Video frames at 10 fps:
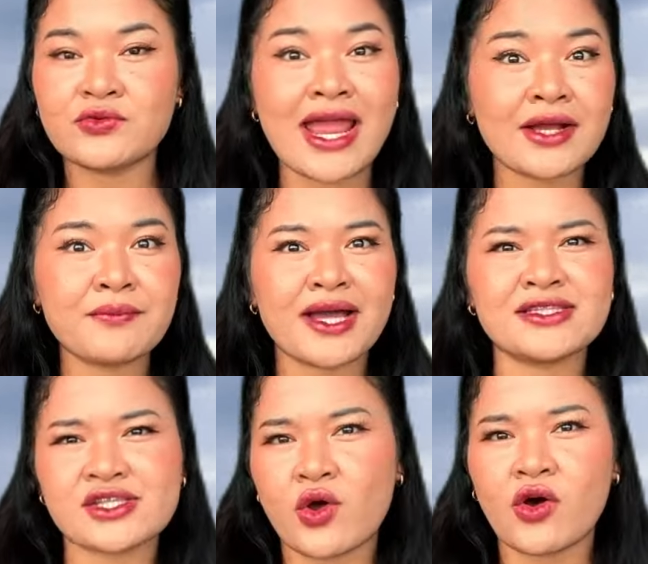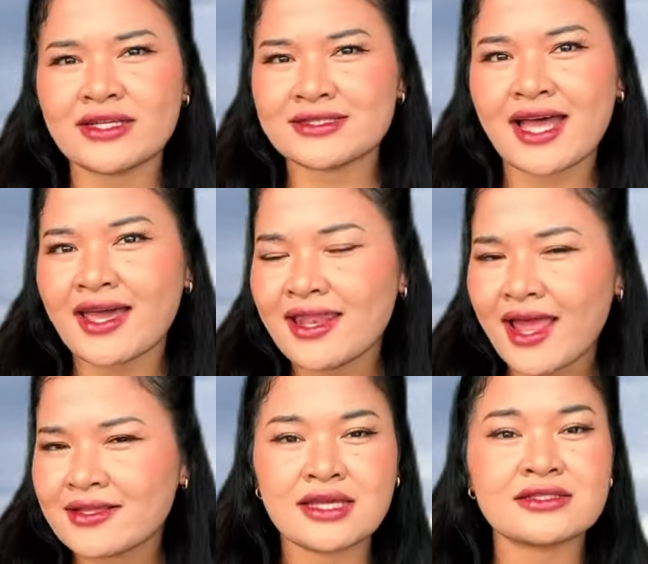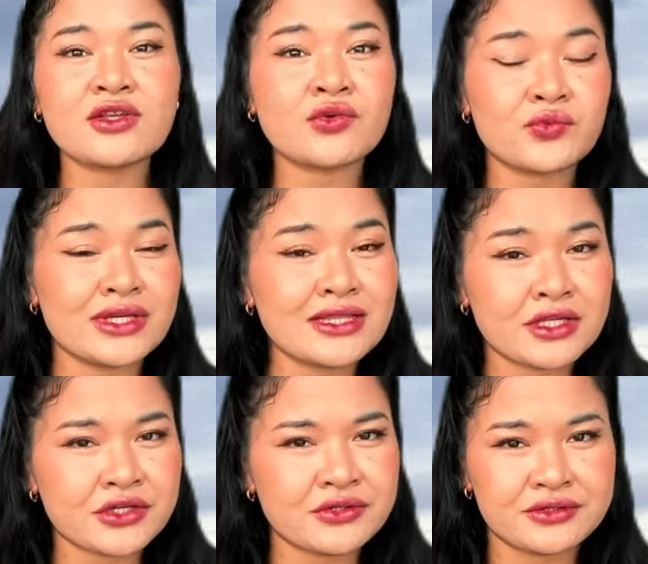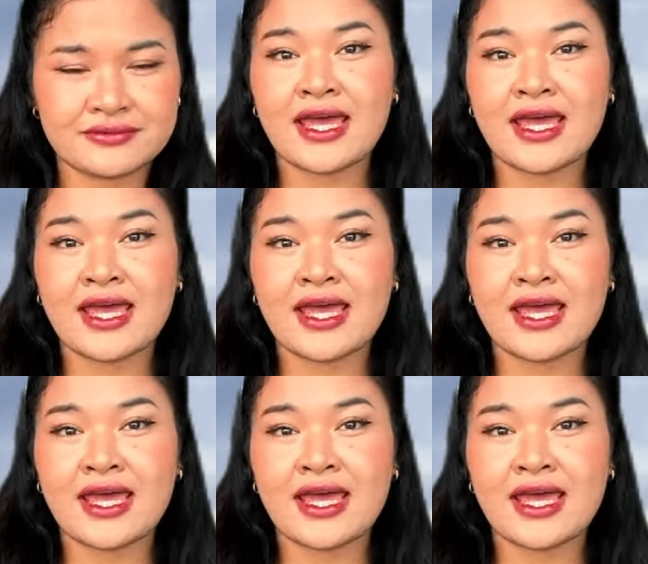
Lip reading: rank by score in Thailand is not really good,